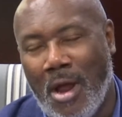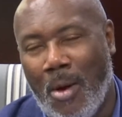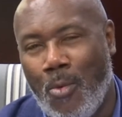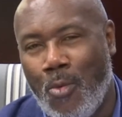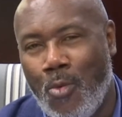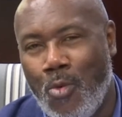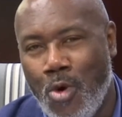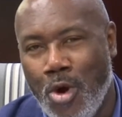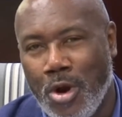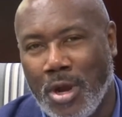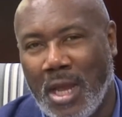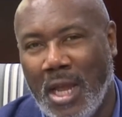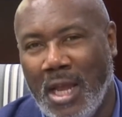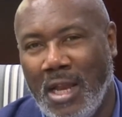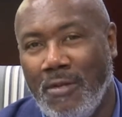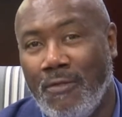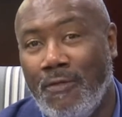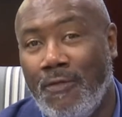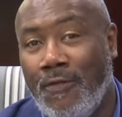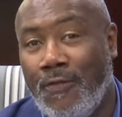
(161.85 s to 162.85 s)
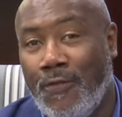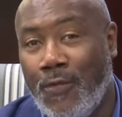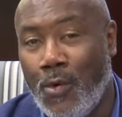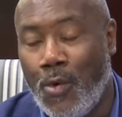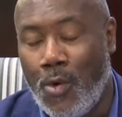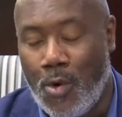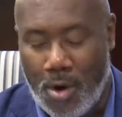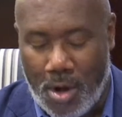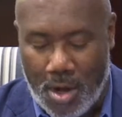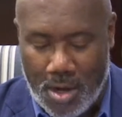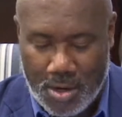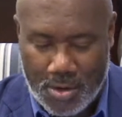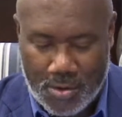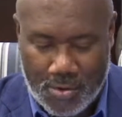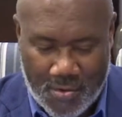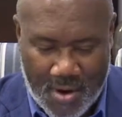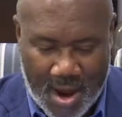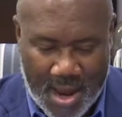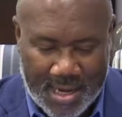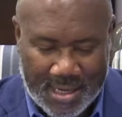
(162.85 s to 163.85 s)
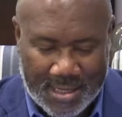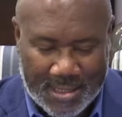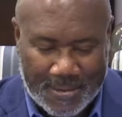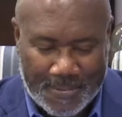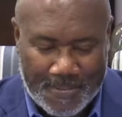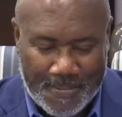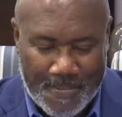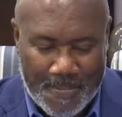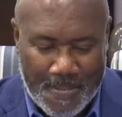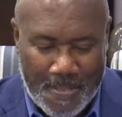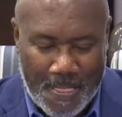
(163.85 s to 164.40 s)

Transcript: I'm working for Christ.